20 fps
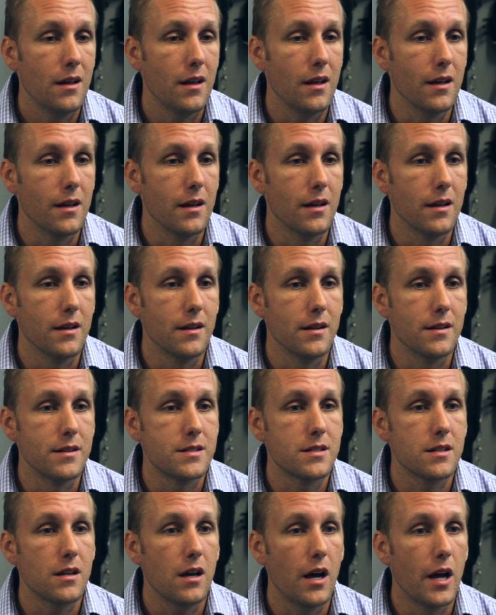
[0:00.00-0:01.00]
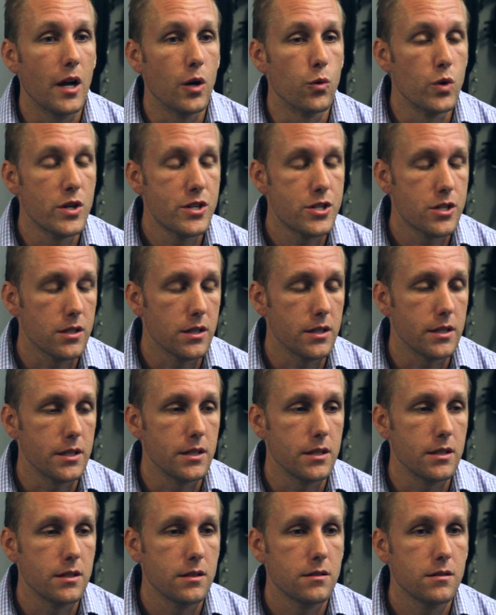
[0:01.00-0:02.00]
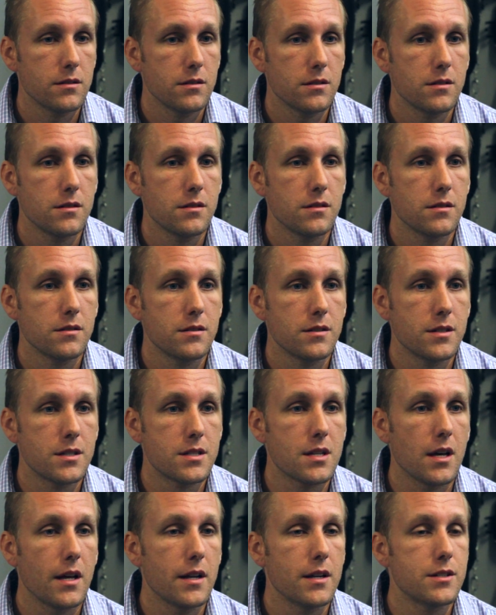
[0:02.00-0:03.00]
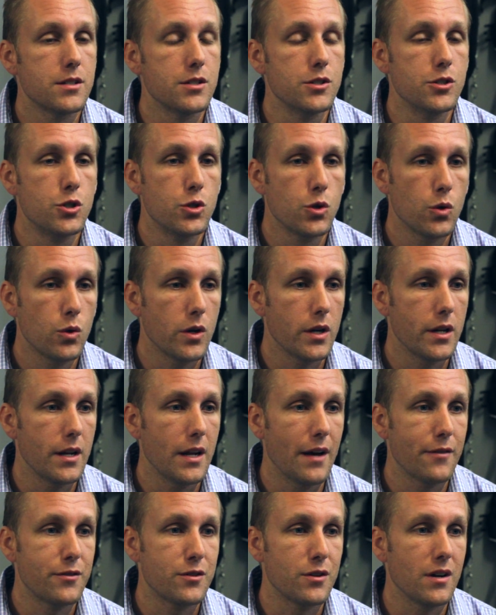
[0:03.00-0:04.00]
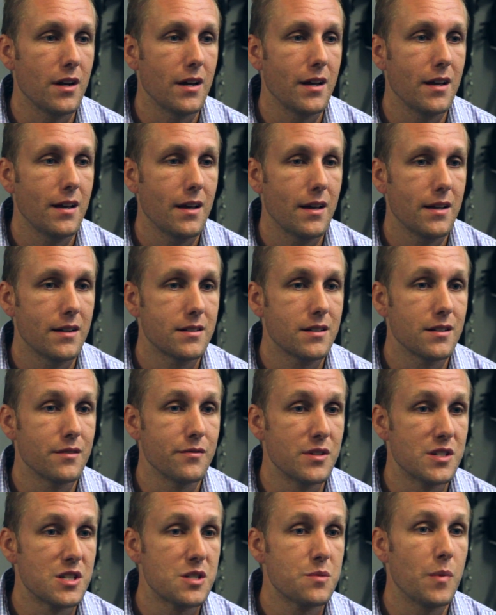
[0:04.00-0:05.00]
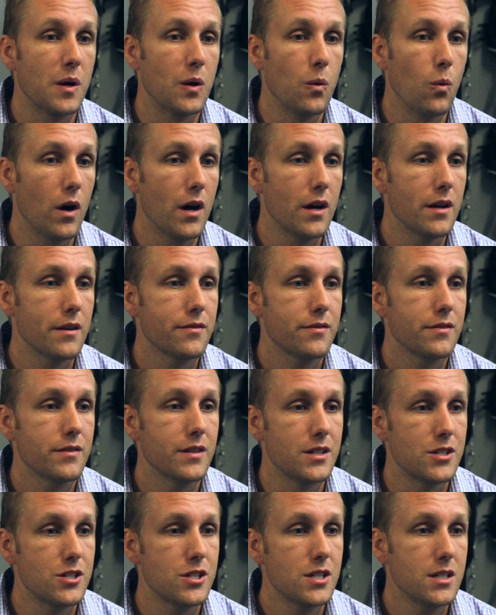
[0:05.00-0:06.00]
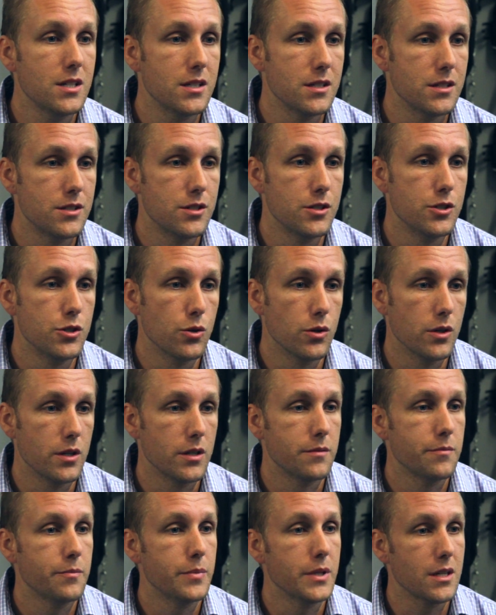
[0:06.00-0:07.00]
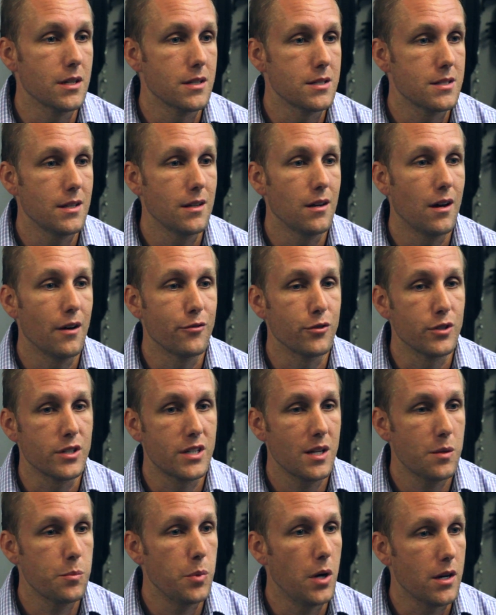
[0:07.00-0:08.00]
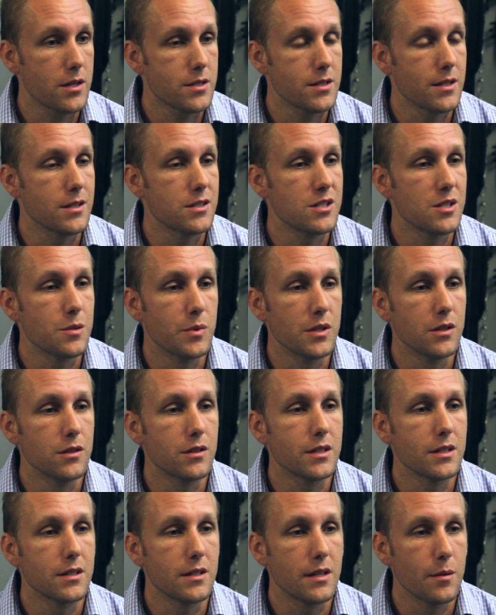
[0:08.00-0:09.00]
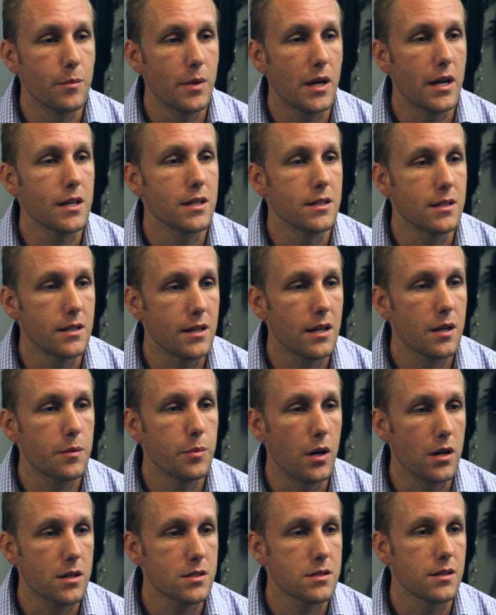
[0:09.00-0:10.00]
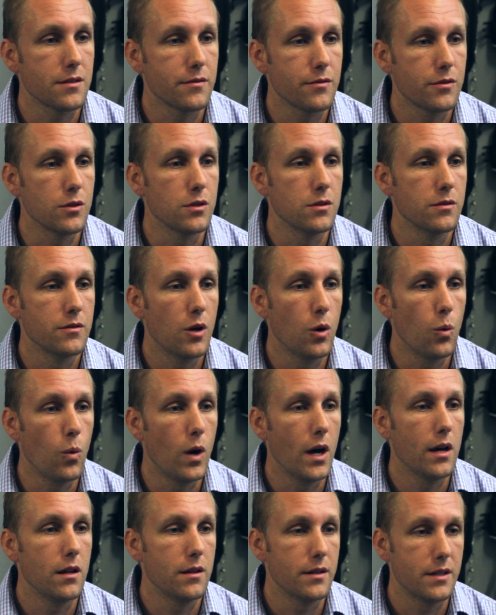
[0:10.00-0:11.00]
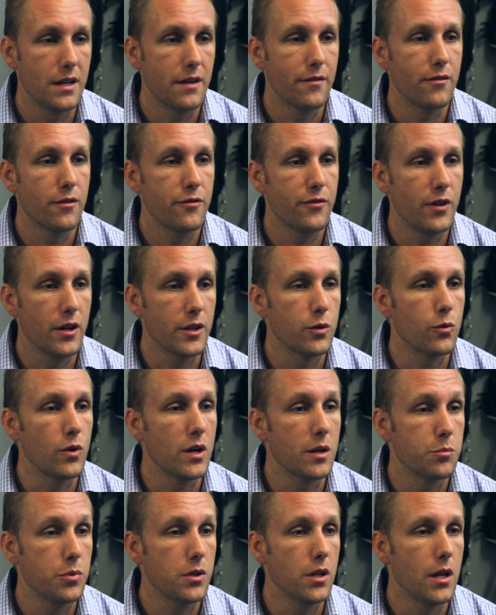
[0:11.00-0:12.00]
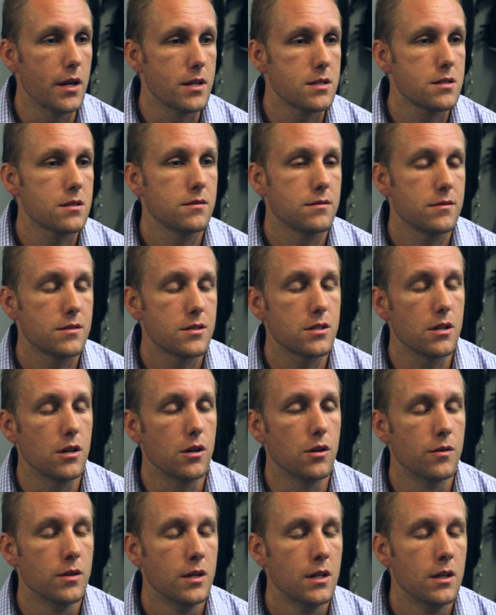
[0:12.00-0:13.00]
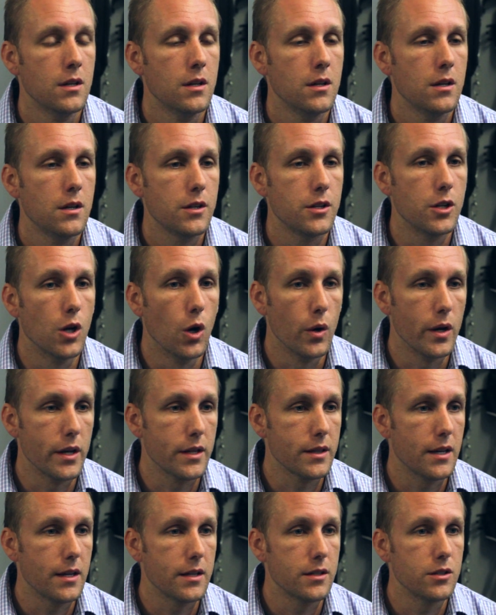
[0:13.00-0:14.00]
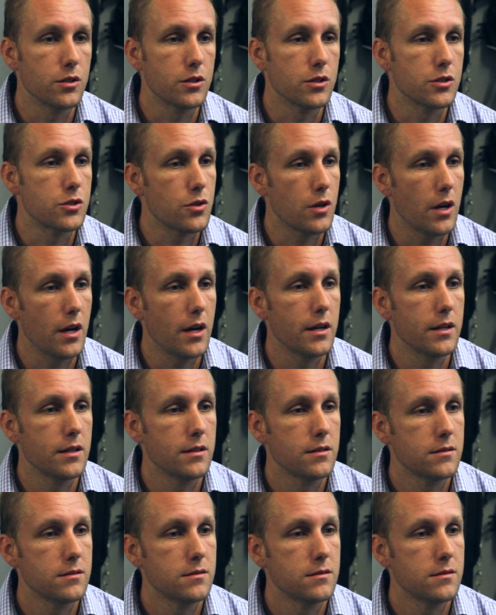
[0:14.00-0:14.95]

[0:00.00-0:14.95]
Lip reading: and I originally decided to join after I had convinced my wife that she needed to join because they offered kickboxing, and she'd been looking to get back into kickboxing for a while and never found the right place. So knowing that you could try